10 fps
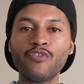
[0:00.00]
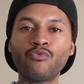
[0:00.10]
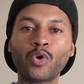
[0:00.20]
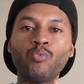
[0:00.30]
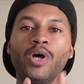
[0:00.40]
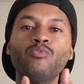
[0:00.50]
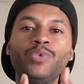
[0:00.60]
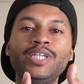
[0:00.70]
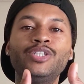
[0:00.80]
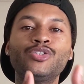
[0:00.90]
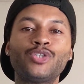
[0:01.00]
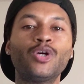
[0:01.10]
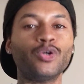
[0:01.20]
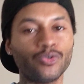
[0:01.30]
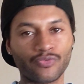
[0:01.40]
for what we
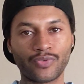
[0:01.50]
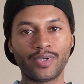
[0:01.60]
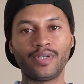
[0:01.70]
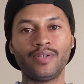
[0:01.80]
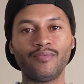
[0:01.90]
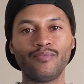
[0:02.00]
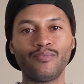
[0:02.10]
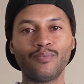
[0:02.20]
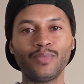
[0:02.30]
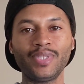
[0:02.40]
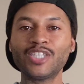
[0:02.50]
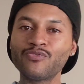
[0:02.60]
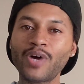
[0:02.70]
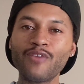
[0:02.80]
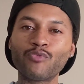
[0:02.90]
deserve. Let's
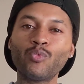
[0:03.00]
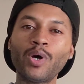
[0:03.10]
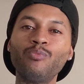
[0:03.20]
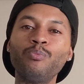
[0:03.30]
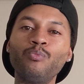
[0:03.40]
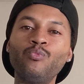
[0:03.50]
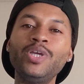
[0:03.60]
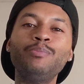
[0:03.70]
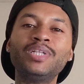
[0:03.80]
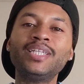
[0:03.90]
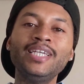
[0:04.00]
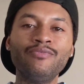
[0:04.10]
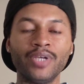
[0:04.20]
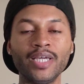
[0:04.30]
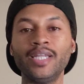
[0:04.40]
fight for what we
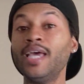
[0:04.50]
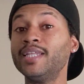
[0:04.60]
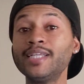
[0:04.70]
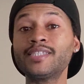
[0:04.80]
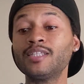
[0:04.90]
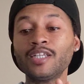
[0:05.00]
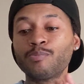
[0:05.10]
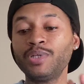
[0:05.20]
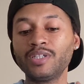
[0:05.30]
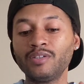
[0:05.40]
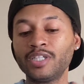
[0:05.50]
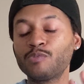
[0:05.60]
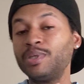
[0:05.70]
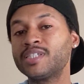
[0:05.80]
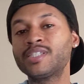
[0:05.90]
believe in. Let's, let's, put,
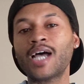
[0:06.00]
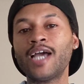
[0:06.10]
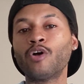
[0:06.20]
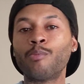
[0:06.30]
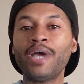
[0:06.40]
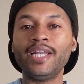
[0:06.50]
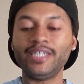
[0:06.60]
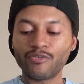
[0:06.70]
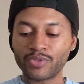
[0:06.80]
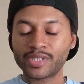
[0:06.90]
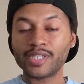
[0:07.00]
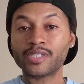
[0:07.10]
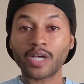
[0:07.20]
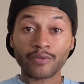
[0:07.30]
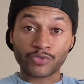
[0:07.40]
let's put aside our petty
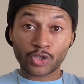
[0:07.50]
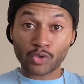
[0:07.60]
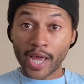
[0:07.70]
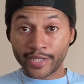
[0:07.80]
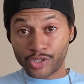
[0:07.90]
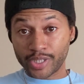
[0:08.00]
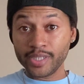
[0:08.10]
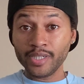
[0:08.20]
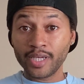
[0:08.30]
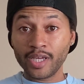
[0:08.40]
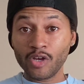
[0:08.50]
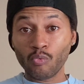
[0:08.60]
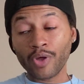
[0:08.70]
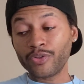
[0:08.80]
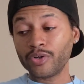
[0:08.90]
differences of strategy,
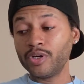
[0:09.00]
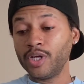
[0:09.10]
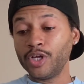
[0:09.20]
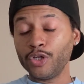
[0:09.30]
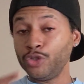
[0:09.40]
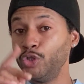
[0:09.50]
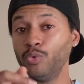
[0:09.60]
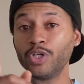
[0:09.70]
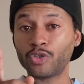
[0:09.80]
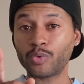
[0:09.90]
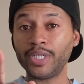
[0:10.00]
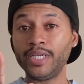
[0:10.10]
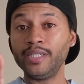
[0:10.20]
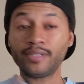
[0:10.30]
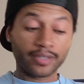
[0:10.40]
whether you
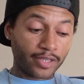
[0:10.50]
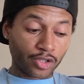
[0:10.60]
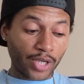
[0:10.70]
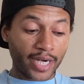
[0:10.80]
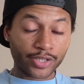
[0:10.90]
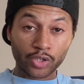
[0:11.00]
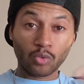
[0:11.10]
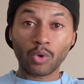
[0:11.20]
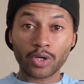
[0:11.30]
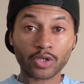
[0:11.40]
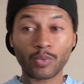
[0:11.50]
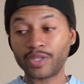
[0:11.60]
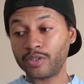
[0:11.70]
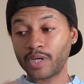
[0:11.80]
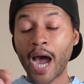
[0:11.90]
agree that this strategy will work or
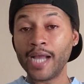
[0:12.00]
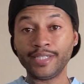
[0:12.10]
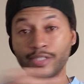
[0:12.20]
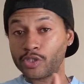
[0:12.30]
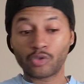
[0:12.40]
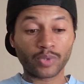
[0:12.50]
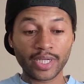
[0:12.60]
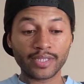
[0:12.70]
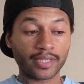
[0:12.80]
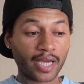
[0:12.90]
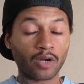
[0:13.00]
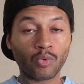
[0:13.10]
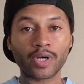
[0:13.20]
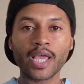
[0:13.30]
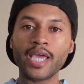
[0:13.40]
whether I disagree that that'll
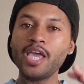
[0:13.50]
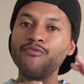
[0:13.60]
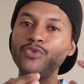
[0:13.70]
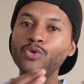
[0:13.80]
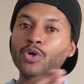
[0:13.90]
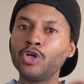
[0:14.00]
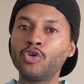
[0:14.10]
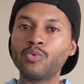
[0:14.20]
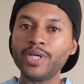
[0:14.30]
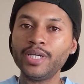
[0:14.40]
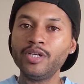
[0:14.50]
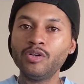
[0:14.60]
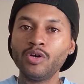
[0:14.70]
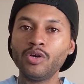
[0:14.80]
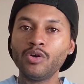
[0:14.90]
work. If you agree